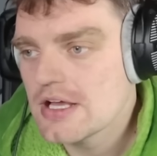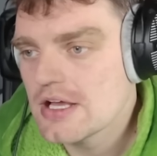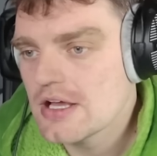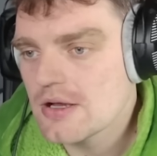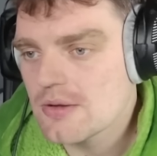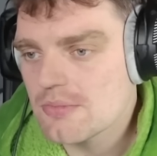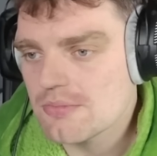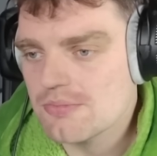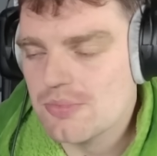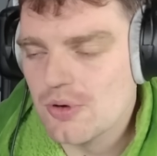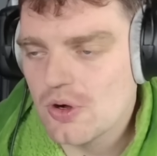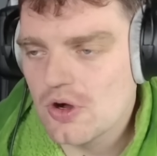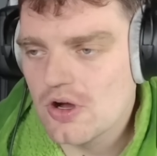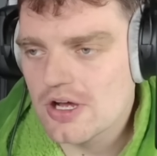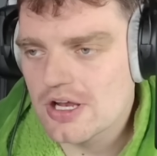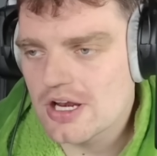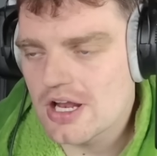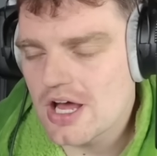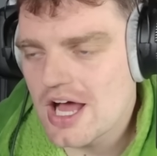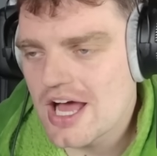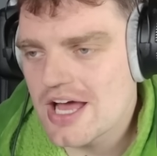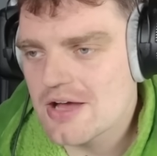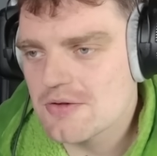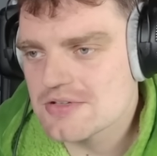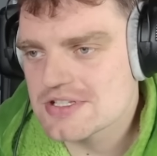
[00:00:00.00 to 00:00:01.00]
But
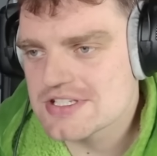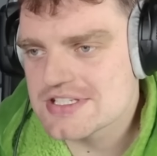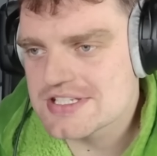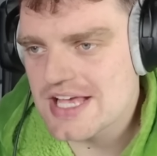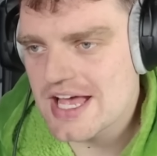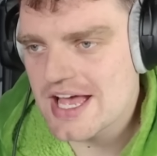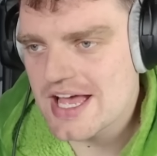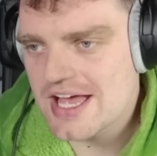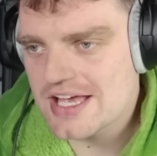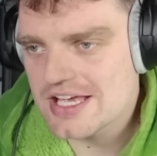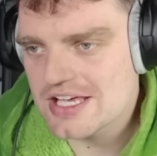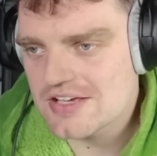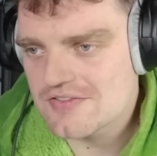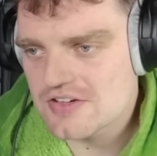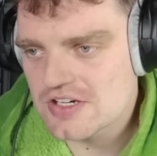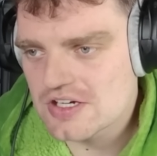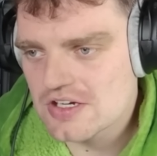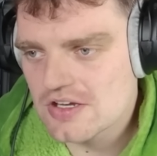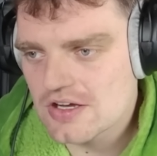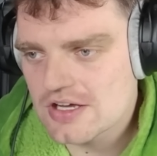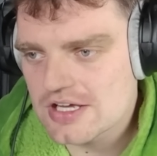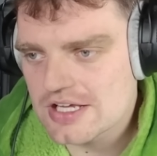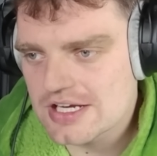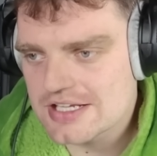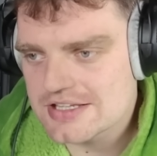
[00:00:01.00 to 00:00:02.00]
I would say, if you're
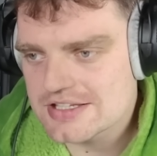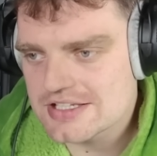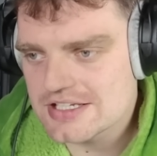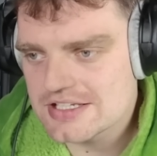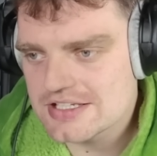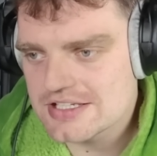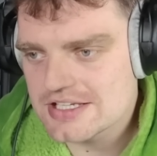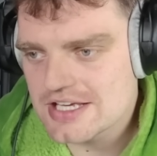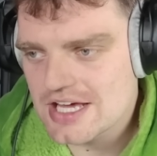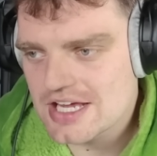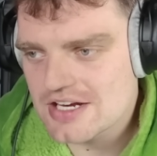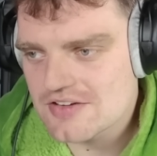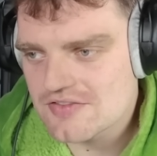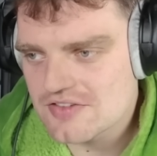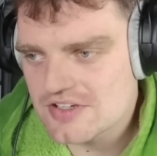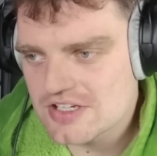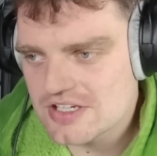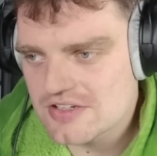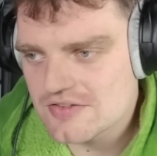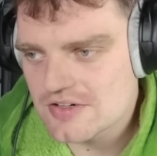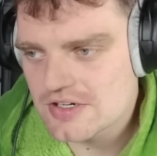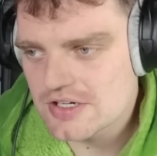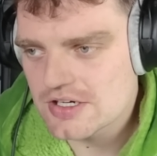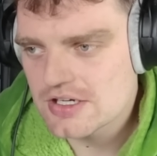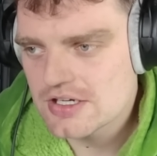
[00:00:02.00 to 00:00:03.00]
looking at the Indiana
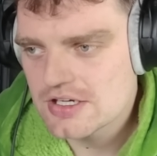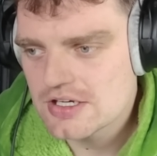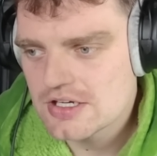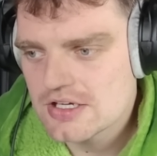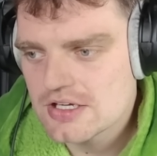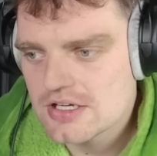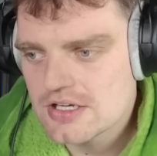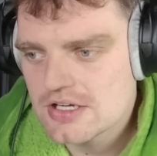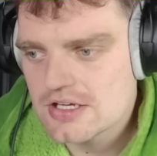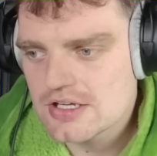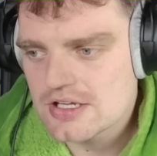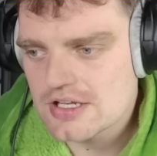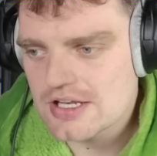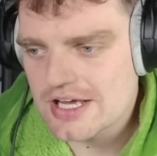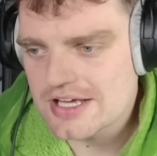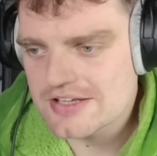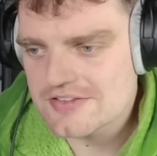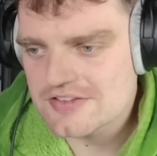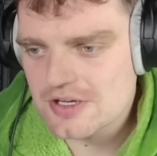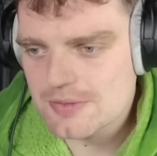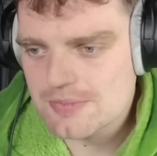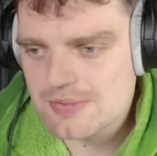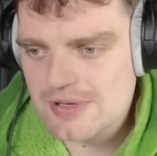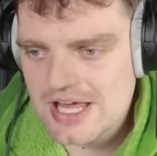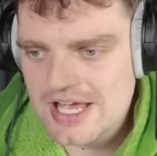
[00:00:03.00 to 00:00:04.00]
Fever, like,
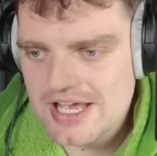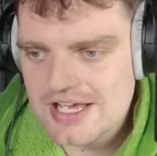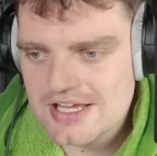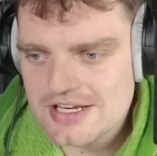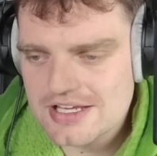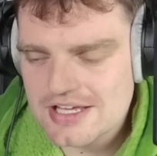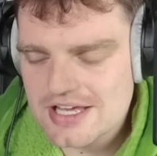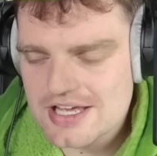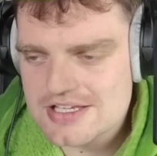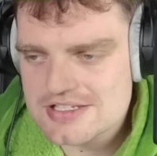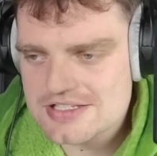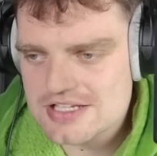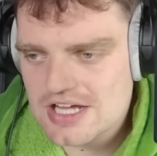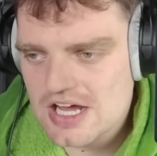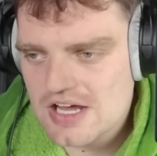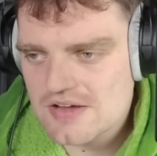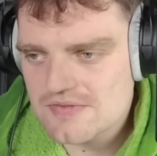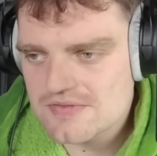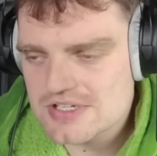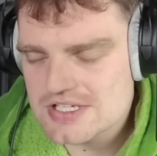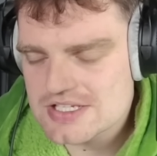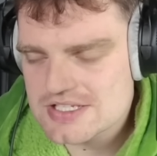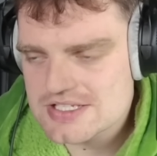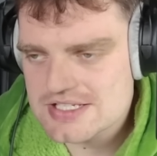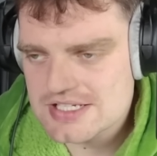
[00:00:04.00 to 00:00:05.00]
they're playing against,
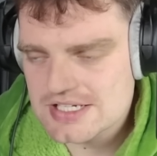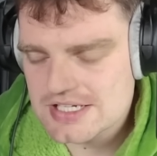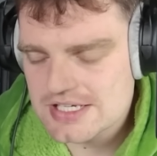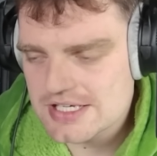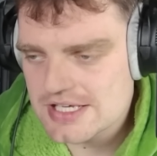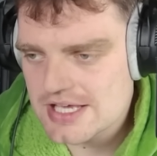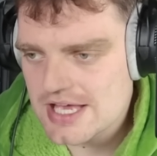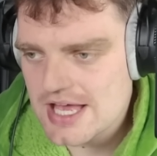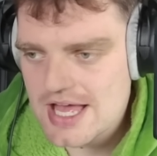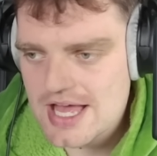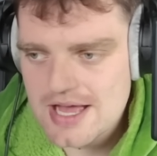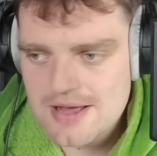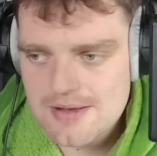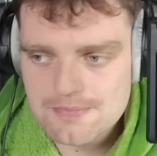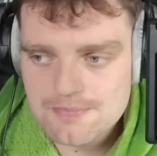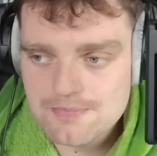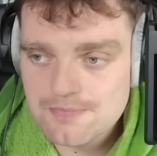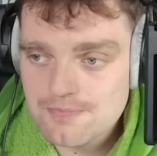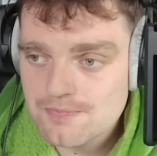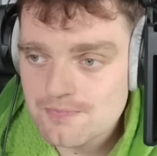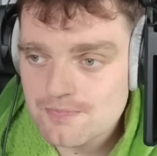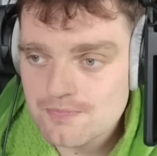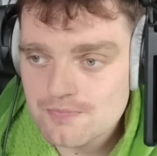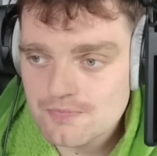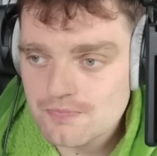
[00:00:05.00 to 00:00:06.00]
obviously,
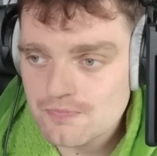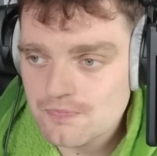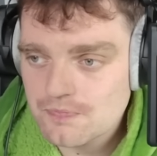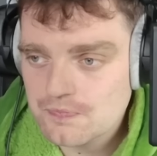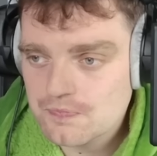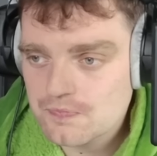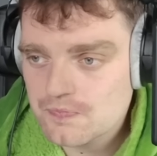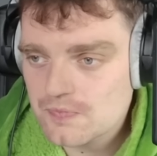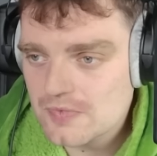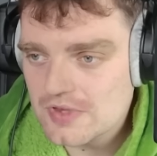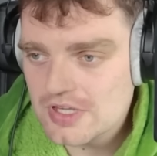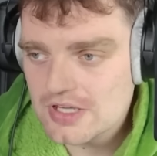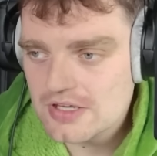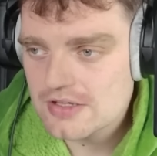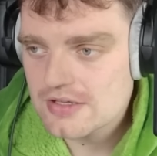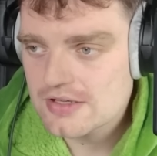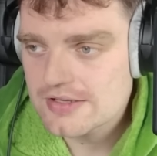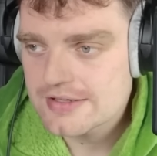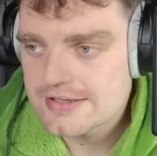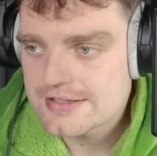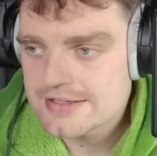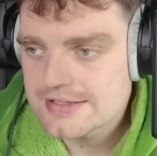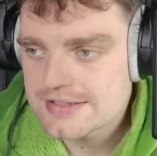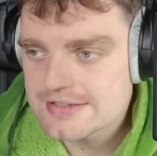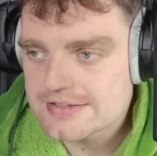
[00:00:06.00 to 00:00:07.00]

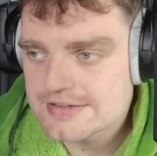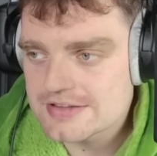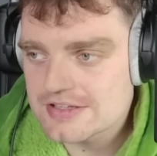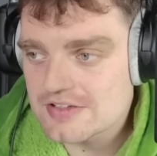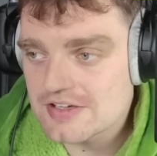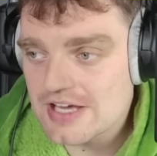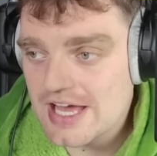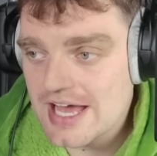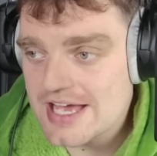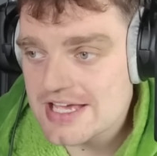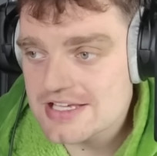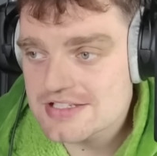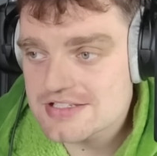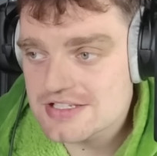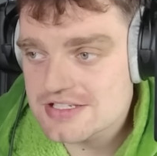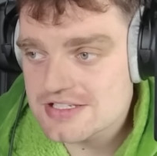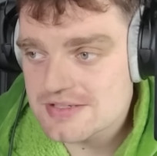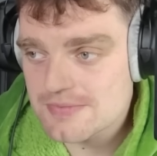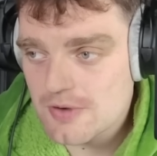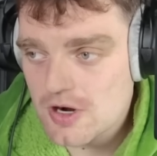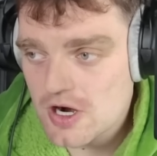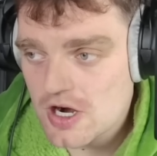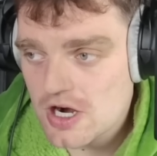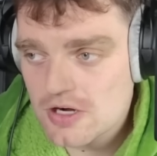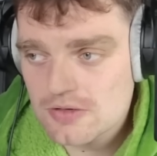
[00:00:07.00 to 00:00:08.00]
the Aces
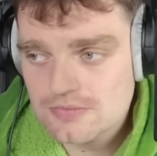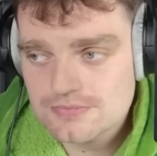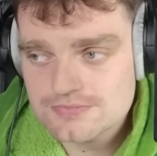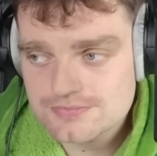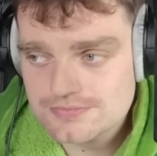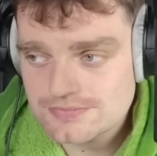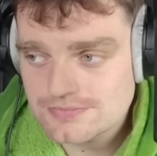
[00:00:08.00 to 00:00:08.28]
tomorrow,